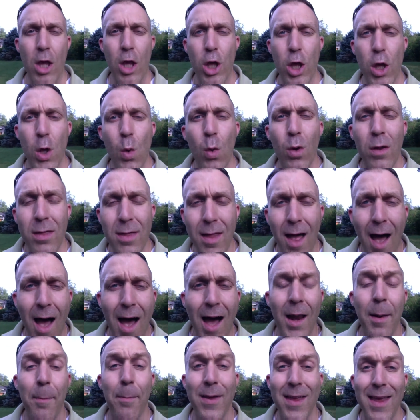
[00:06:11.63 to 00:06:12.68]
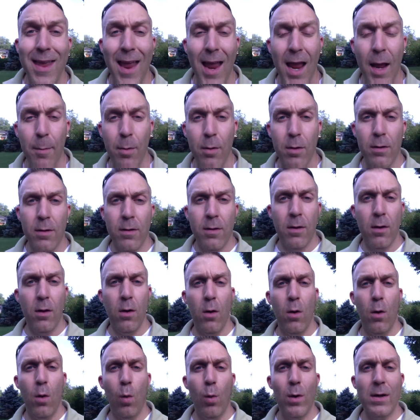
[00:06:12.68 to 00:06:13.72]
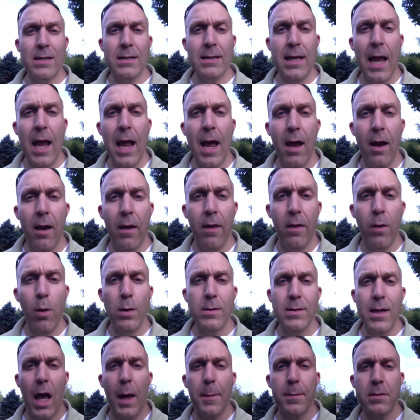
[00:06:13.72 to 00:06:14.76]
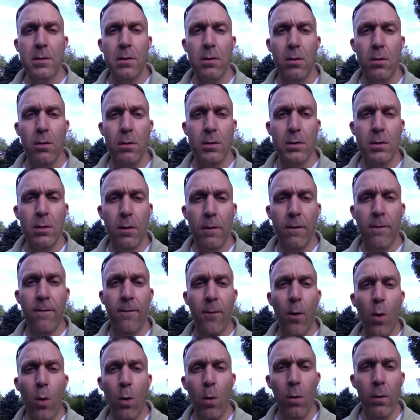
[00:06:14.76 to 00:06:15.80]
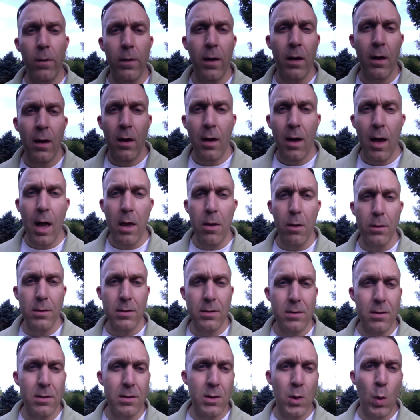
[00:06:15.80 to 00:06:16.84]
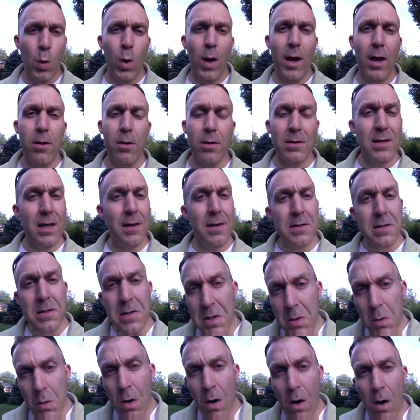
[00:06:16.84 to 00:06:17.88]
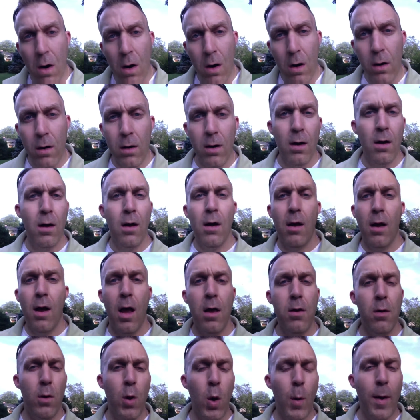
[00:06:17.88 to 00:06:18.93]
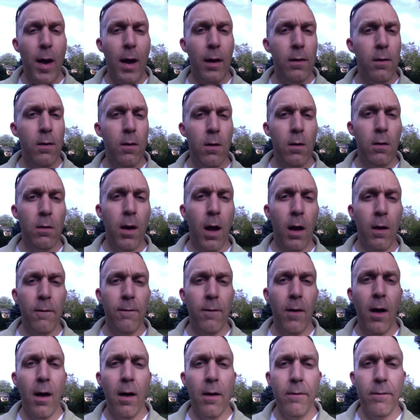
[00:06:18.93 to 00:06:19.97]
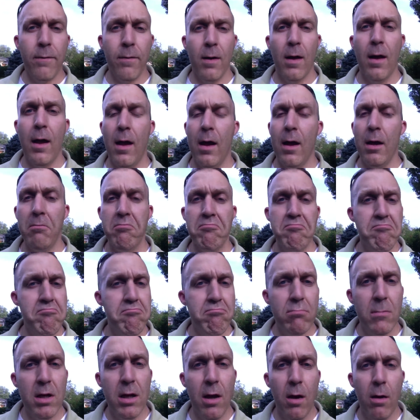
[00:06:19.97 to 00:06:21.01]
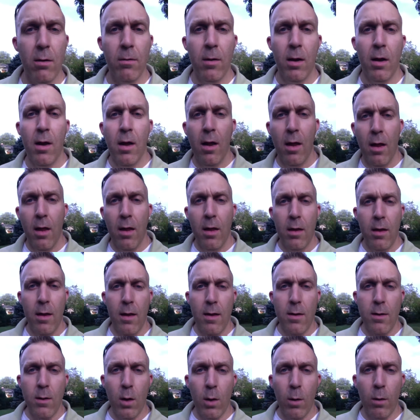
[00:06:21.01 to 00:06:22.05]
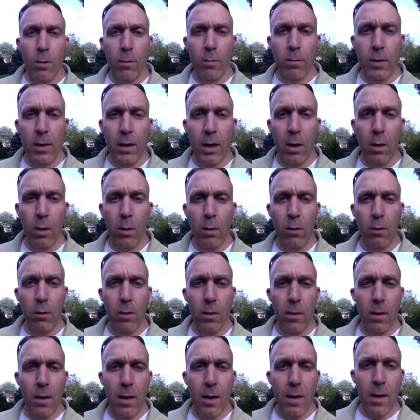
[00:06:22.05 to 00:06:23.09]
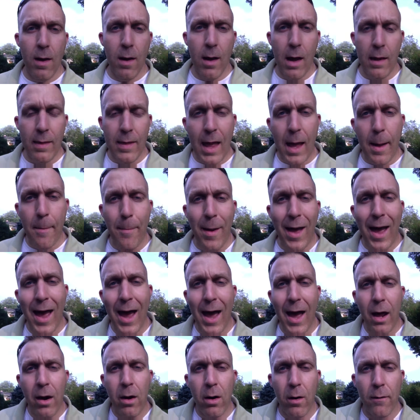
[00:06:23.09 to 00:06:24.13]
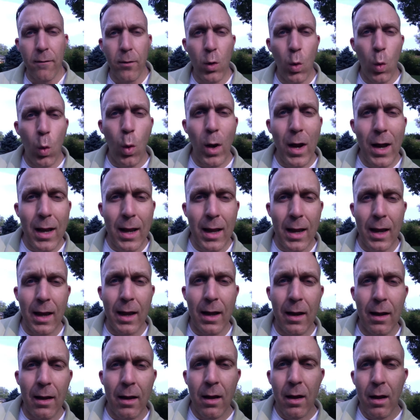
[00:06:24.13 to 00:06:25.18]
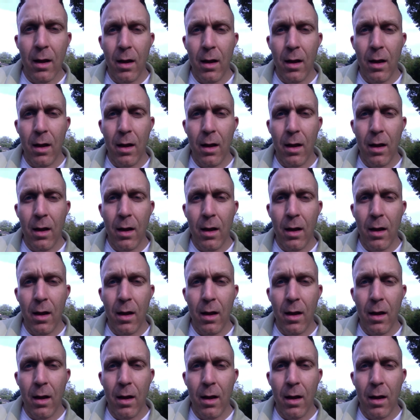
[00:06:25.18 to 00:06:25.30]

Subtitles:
you will not be able to withstand those obstacles. You'll fold and you'll just quit and you'll say this is too hard, and you'll go back to your 9 to 5. And and and that pattern of quitting